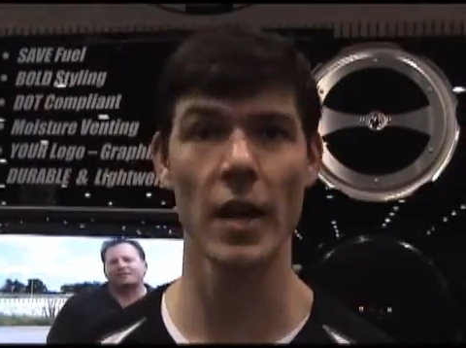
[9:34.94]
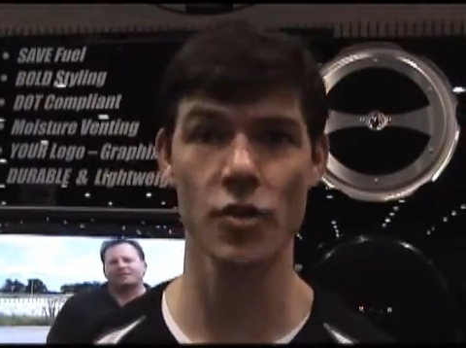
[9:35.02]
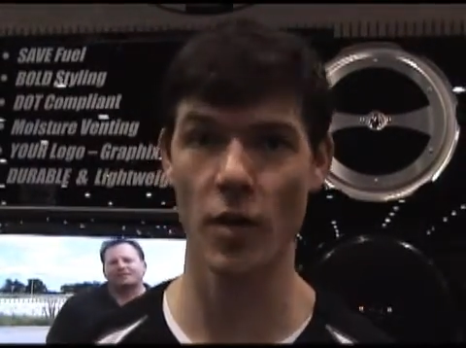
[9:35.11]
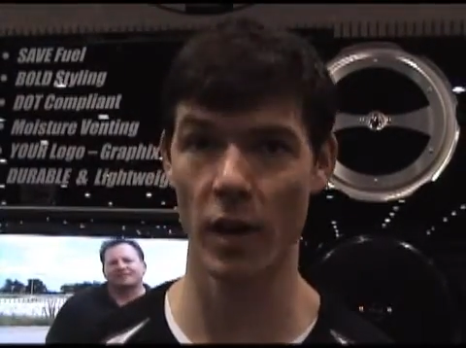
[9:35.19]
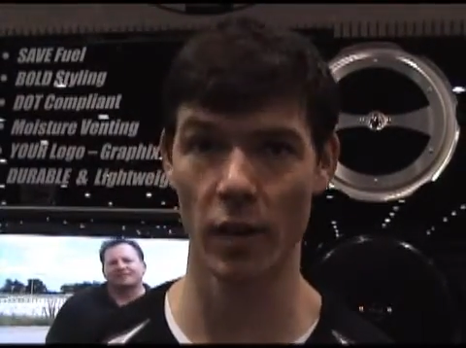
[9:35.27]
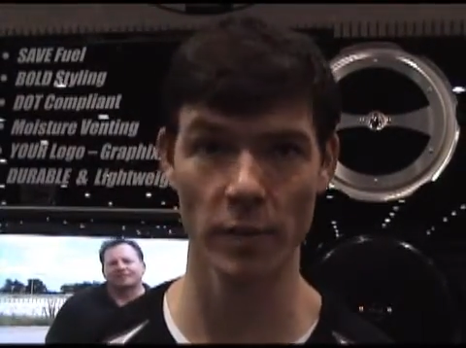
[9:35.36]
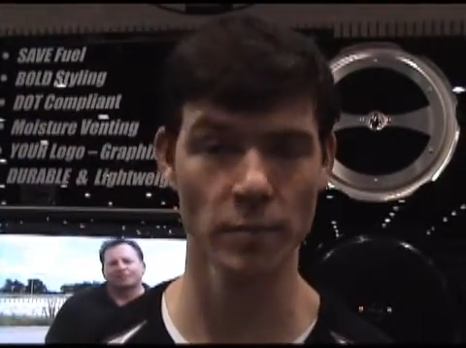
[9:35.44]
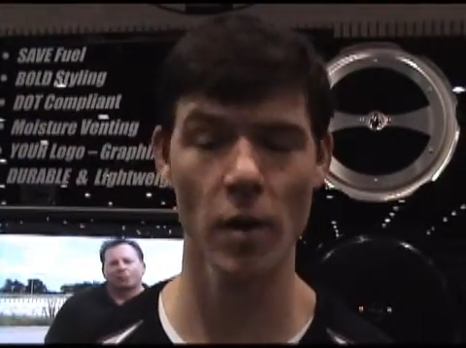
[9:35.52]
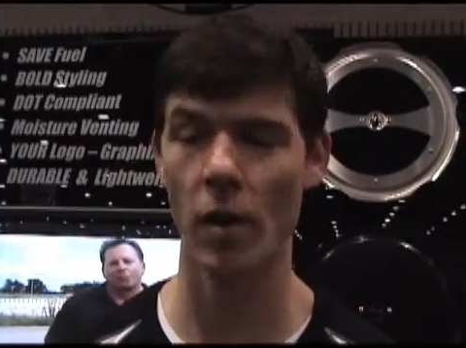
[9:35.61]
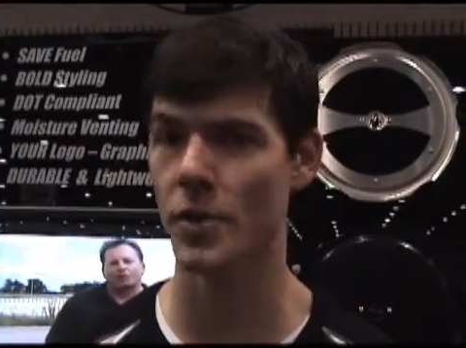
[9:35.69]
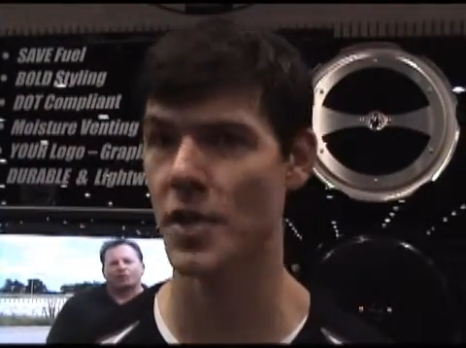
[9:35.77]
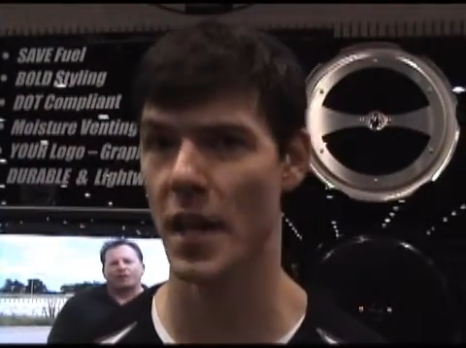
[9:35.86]
And trailer,
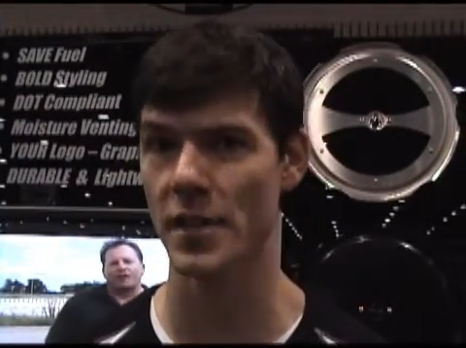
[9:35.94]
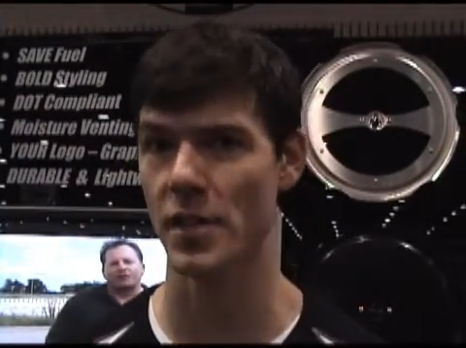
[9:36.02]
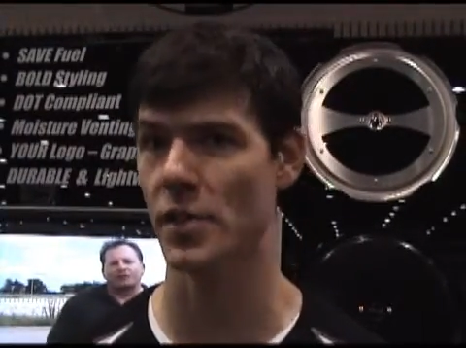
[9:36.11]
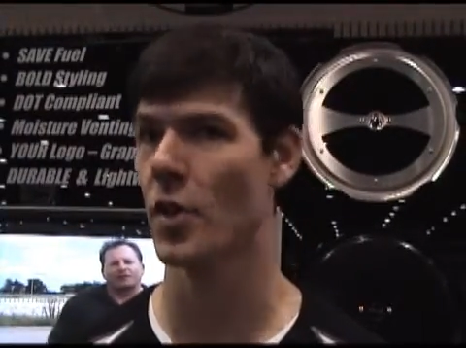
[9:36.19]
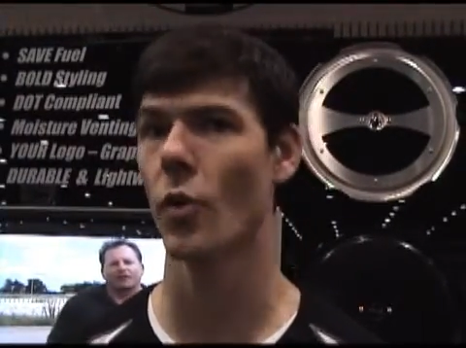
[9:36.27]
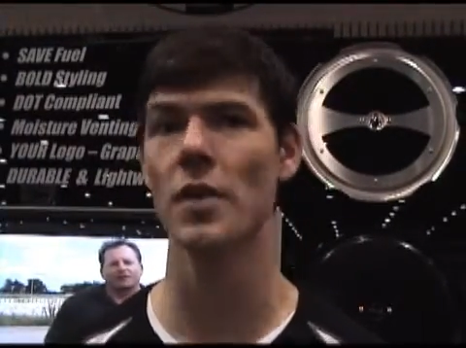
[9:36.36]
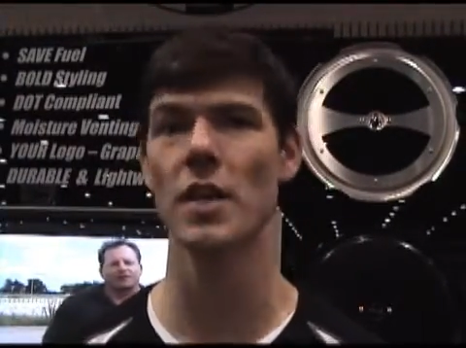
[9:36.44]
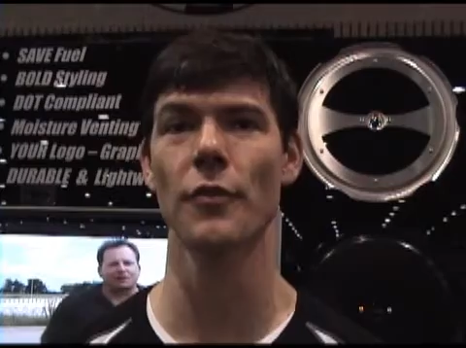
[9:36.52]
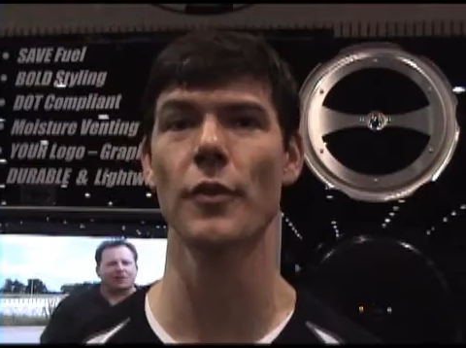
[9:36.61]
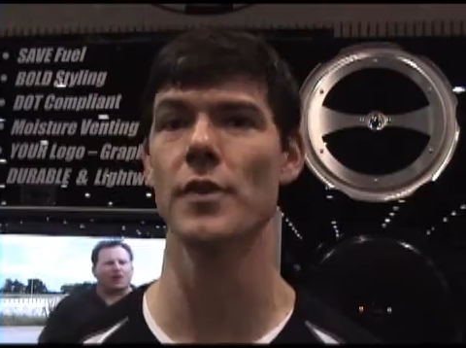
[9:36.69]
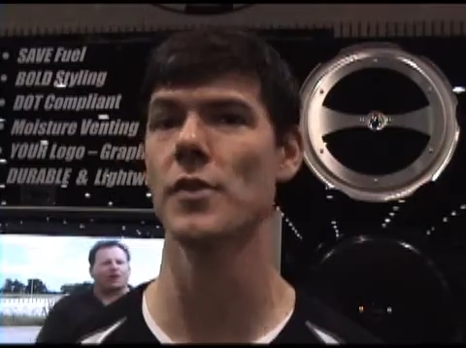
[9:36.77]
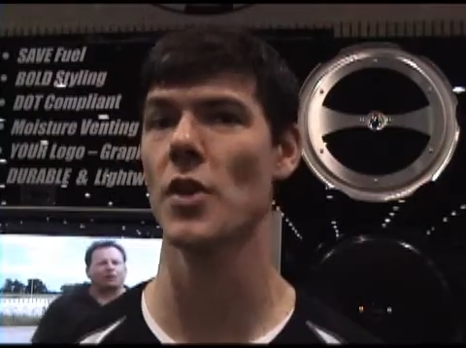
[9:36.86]
all sizes. The only
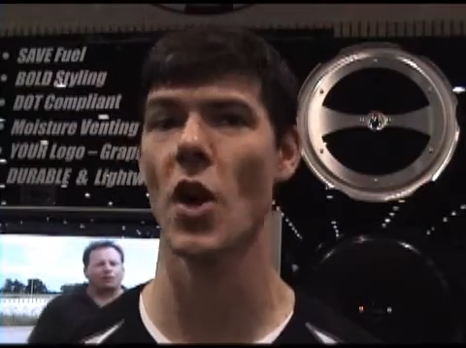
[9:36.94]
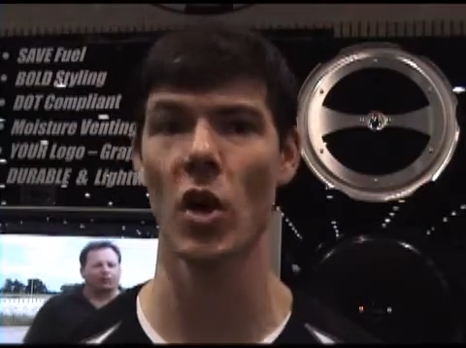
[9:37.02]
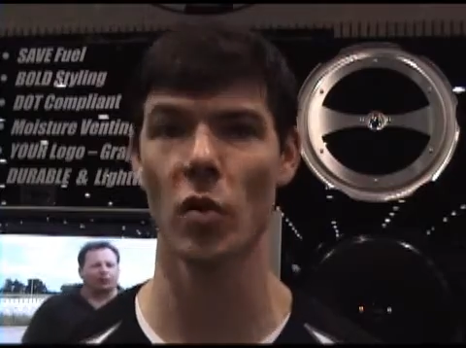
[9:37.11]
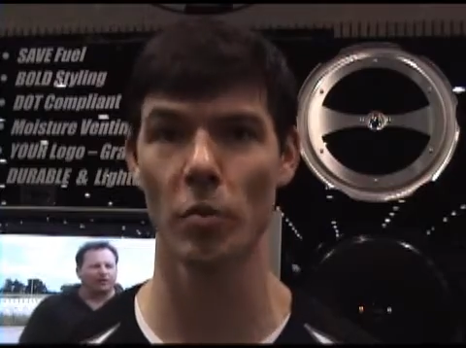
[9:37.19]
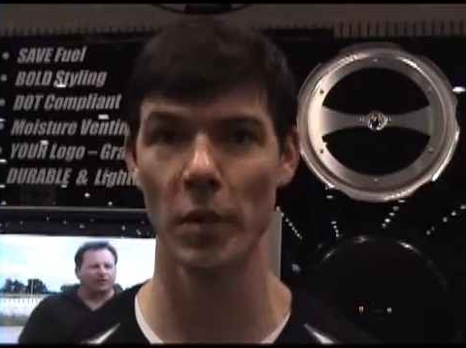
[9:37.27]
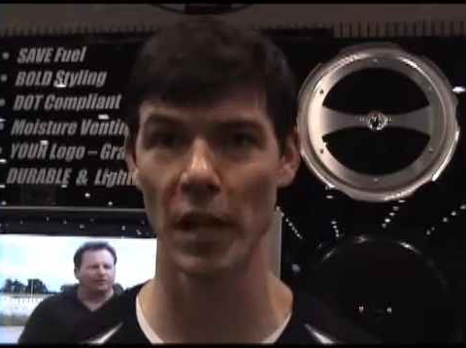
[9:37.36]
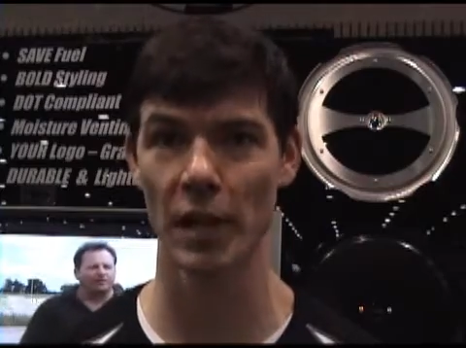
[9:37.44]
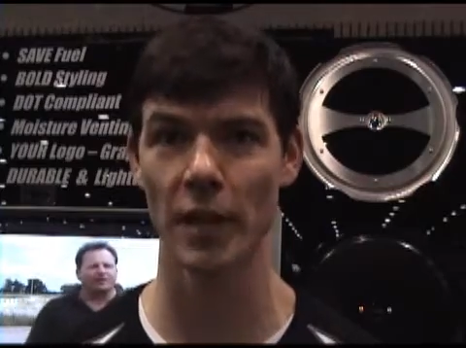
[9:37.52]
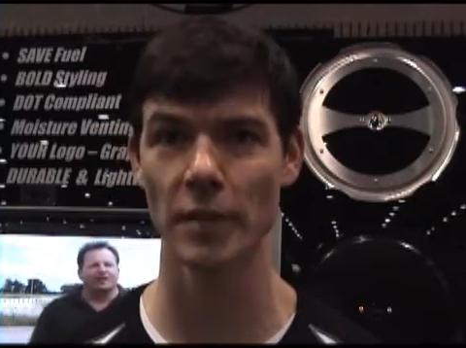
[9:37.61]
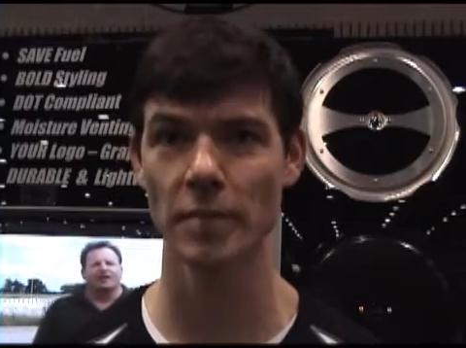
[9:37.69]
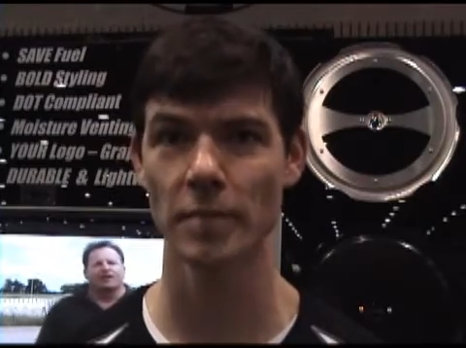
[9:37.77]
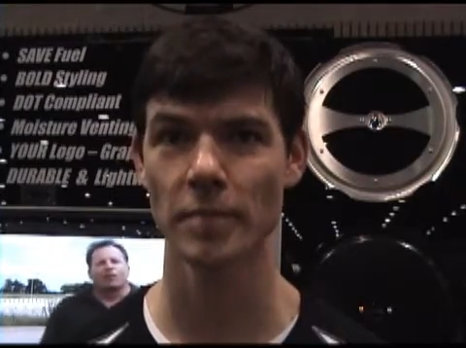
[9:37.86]
difference is the hardware behind
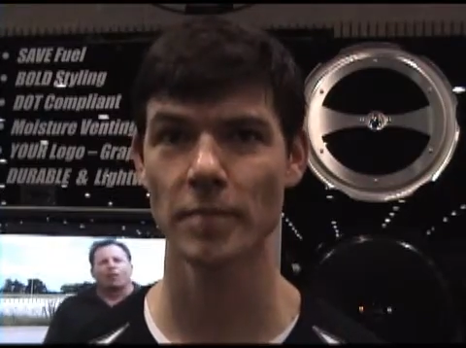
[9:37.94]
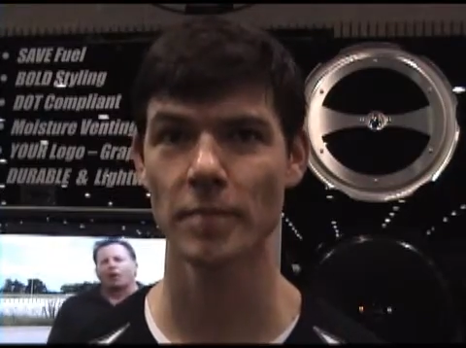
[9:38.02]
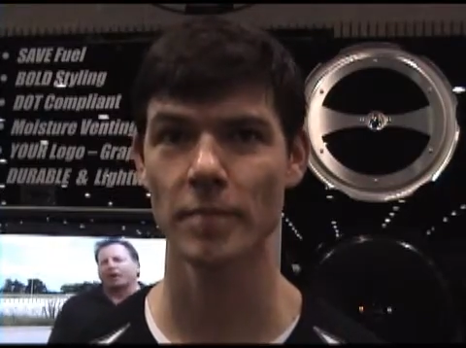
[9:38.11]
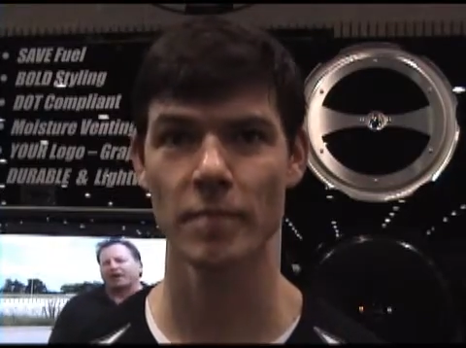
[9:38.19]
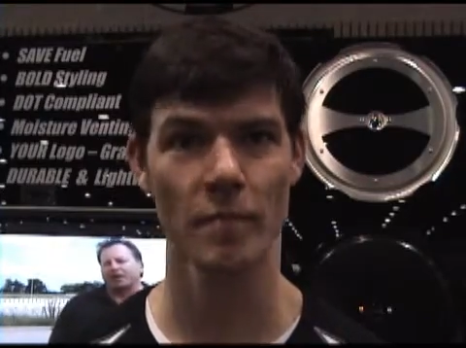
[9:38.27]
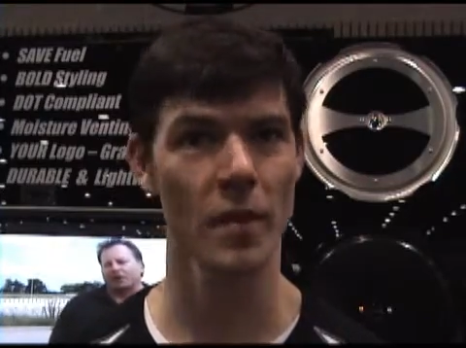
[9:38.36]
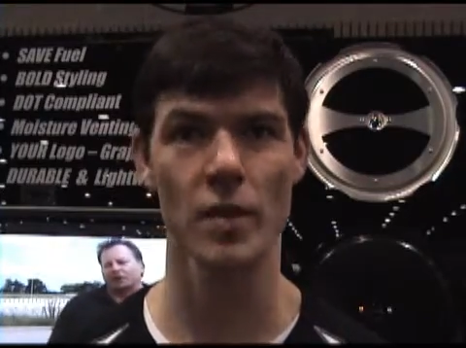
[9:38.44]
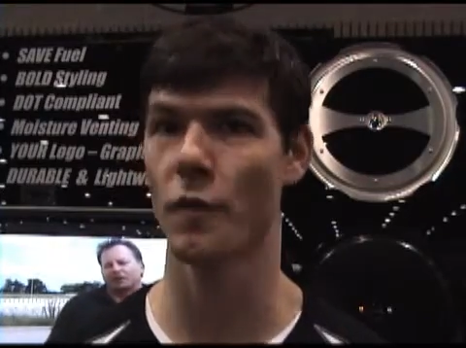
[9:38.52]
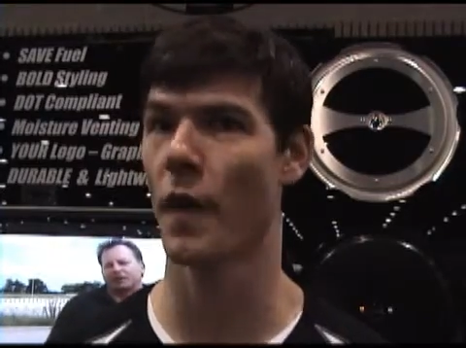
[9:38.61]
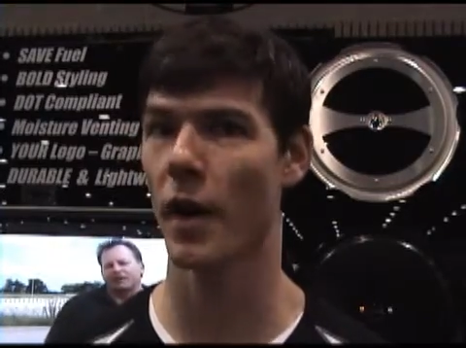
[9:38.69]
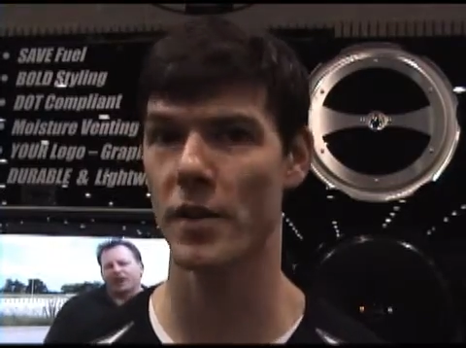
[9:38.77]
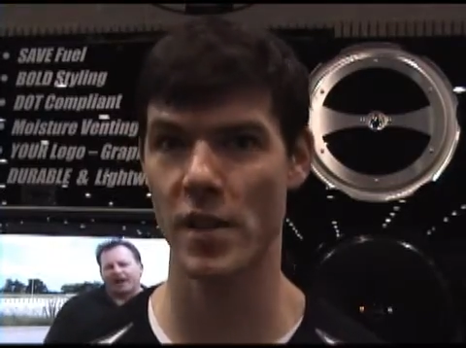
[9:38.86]
it. It's
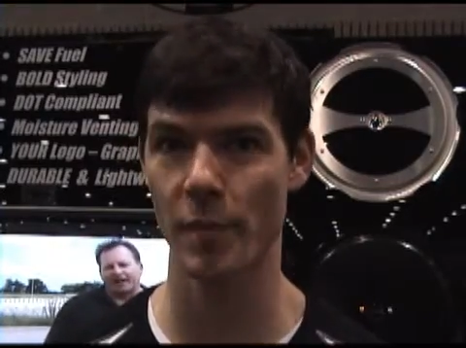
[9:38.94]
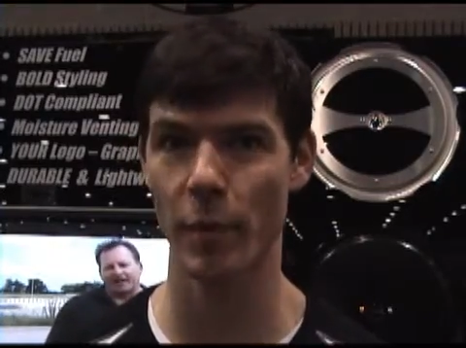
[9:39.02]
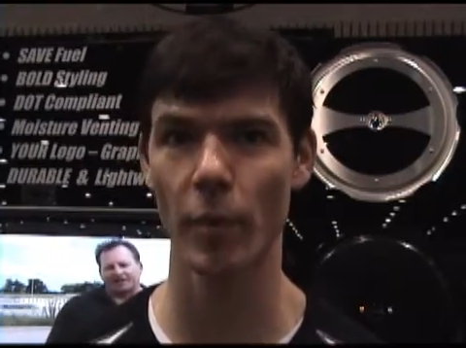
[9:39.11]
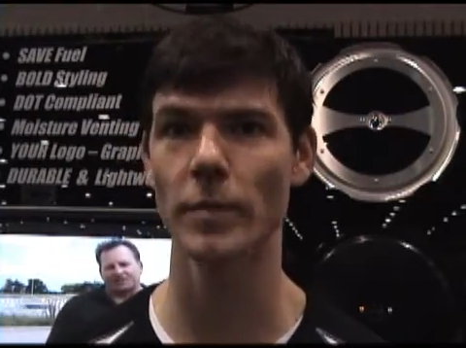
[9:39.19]
very simple.